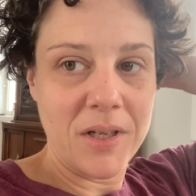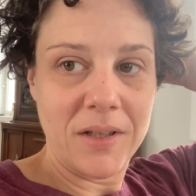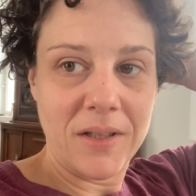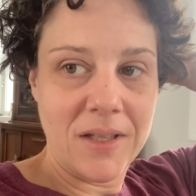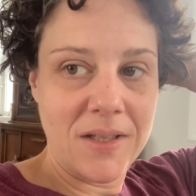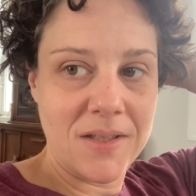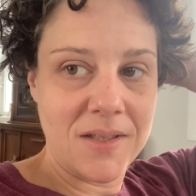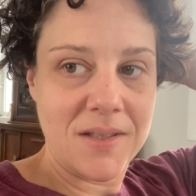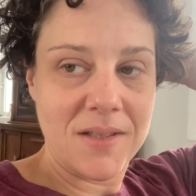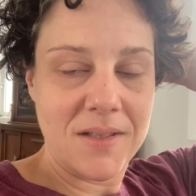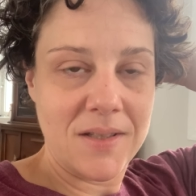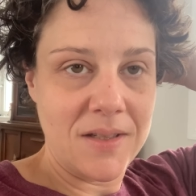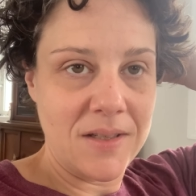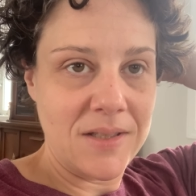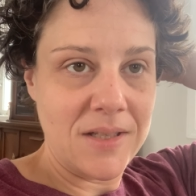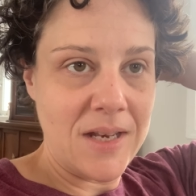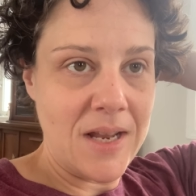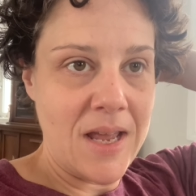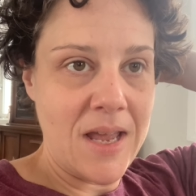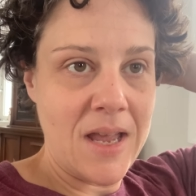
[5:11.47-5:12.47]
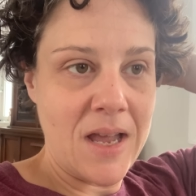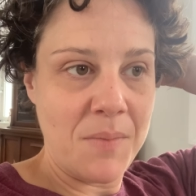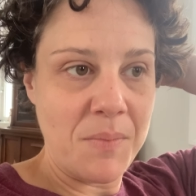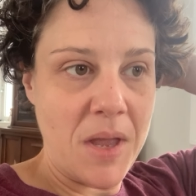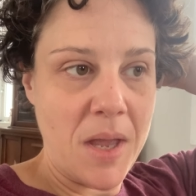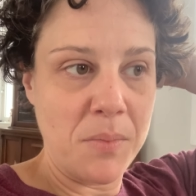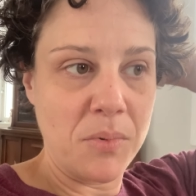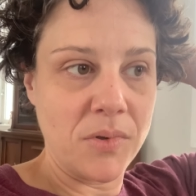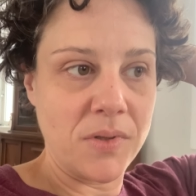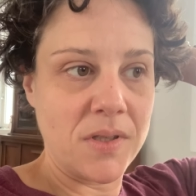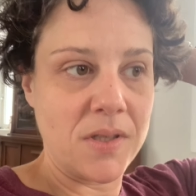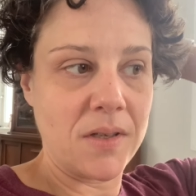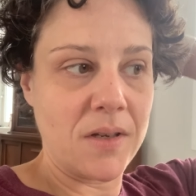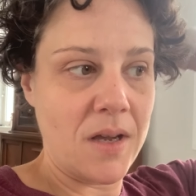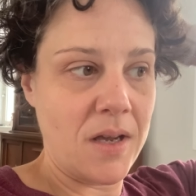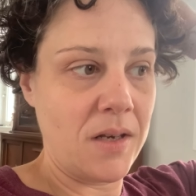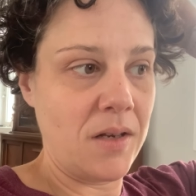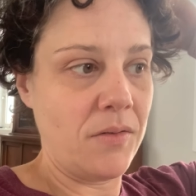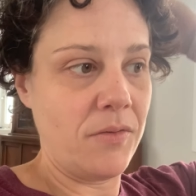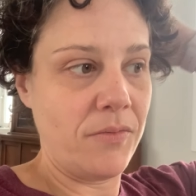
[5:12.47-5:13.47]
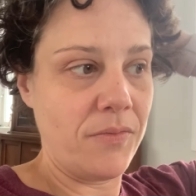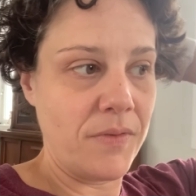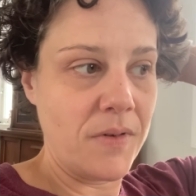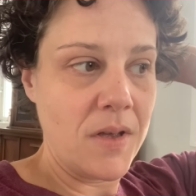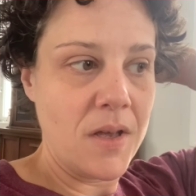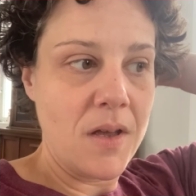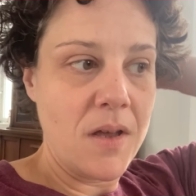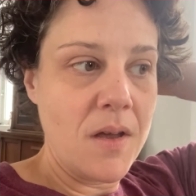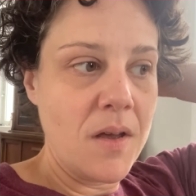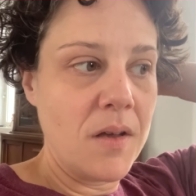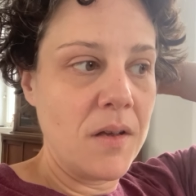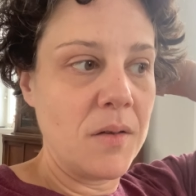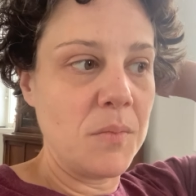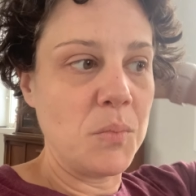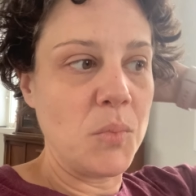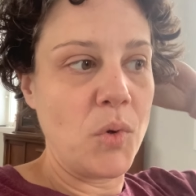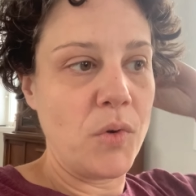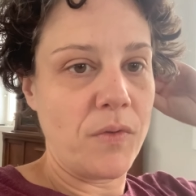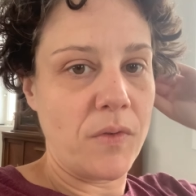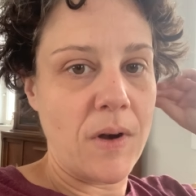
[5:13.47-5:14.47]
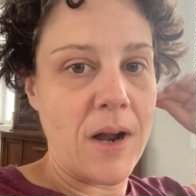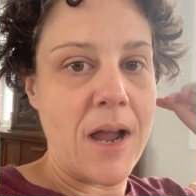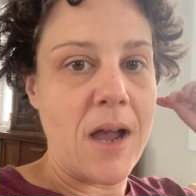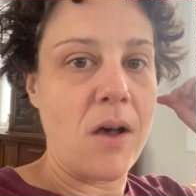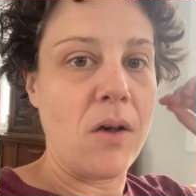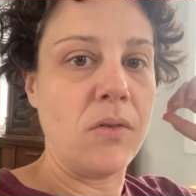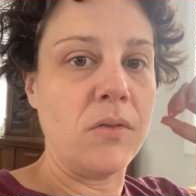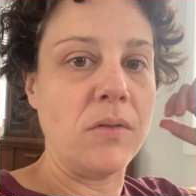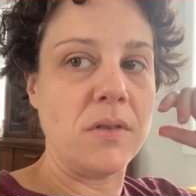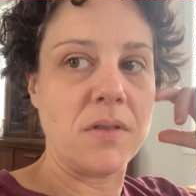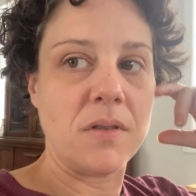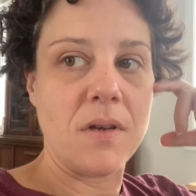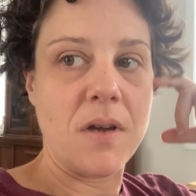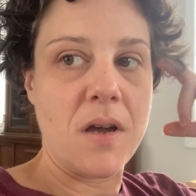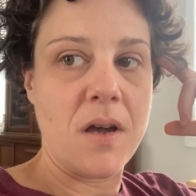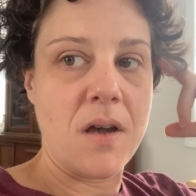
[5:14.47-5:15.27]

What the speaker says: at least today I'm able to kind of move around.